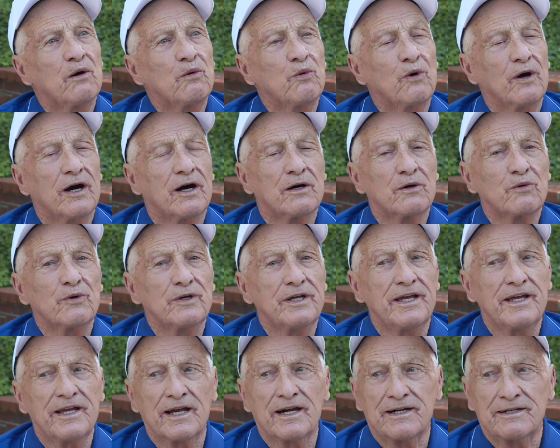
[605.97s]
Well,
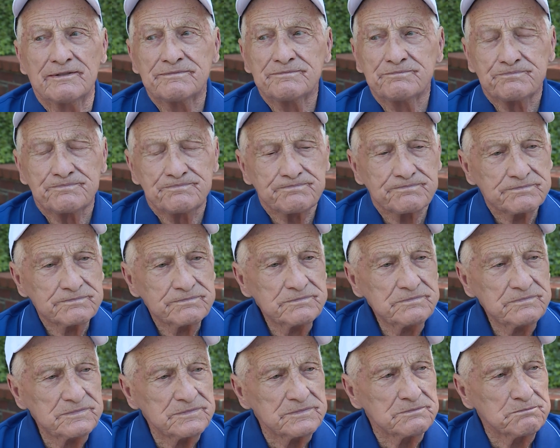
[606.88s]
we
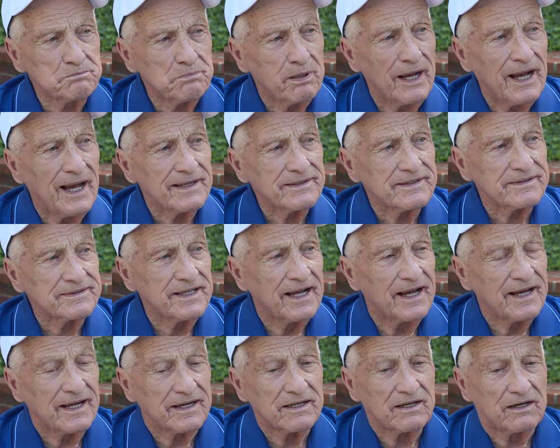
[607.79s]
passed
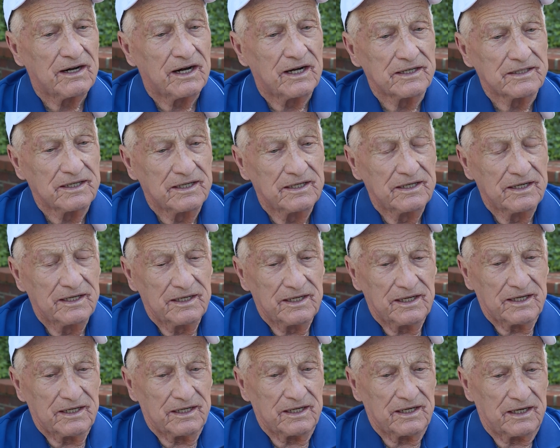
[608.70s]
that on,
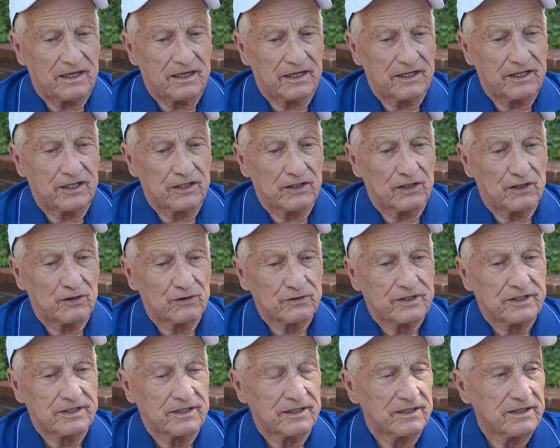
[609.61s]

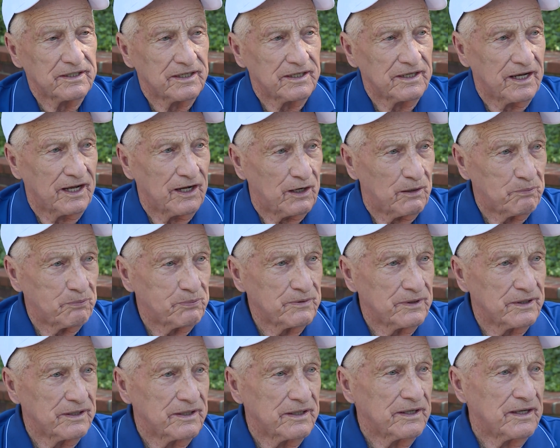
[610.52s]
to help
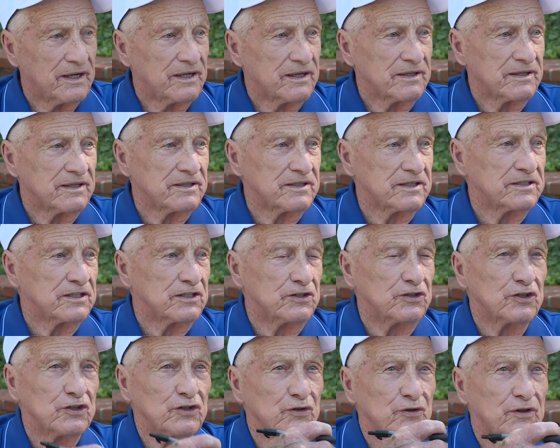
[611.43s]
to
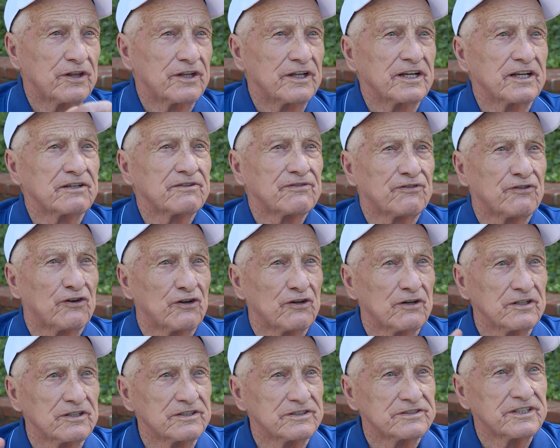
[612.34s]
do things,
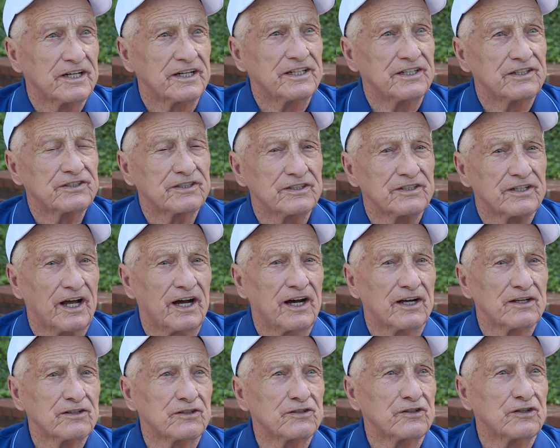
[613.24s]
fertilization,
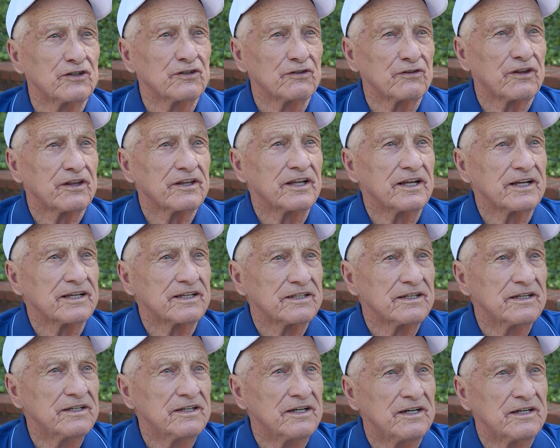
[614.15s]
how to do things.
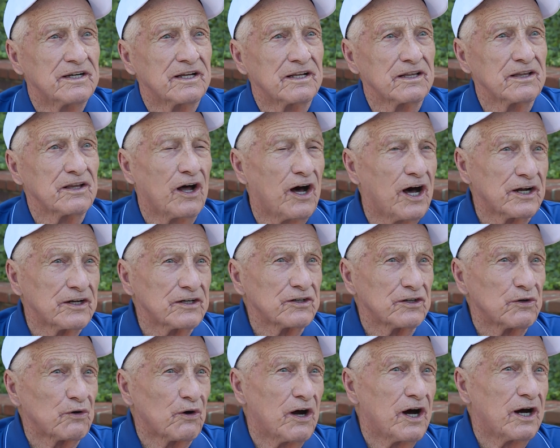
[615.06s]
A lot
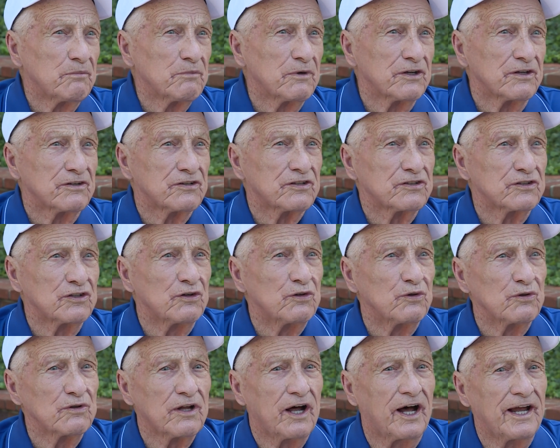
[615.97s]
of agronomists
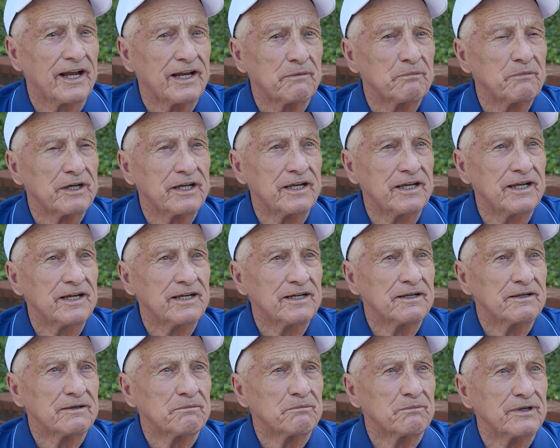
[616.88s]
don't like me
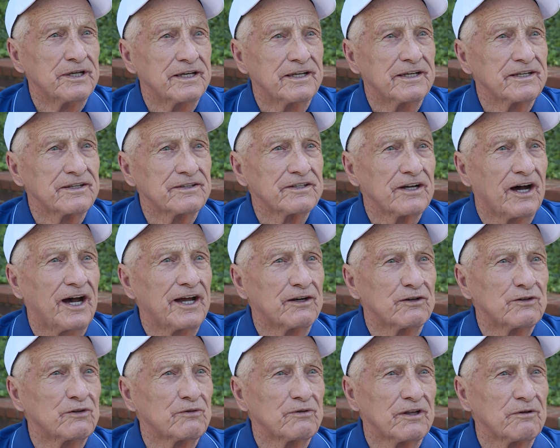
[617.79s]
because I
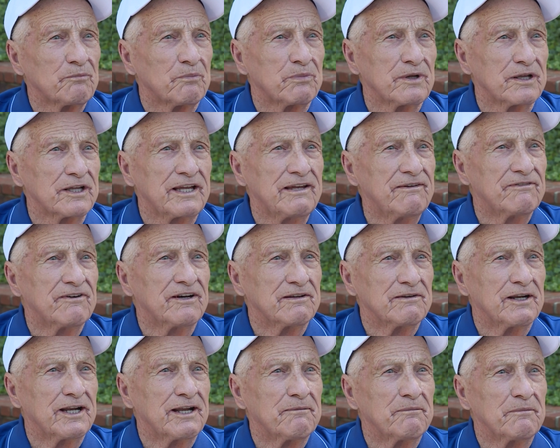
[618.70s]
don't believe
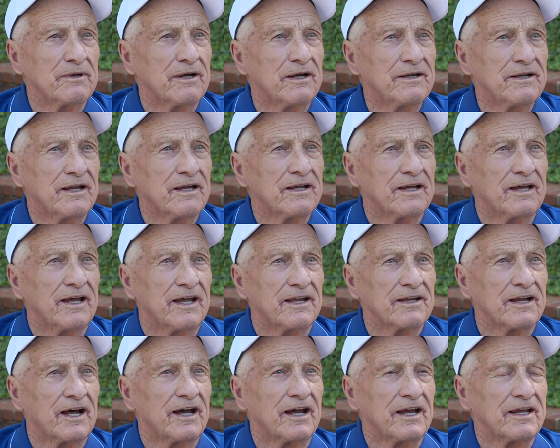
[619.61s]
in them,
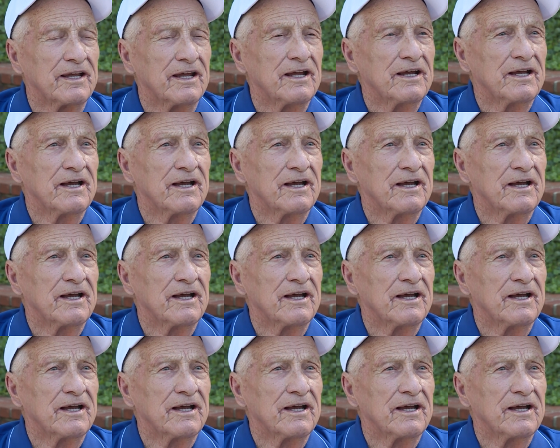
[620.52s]
and I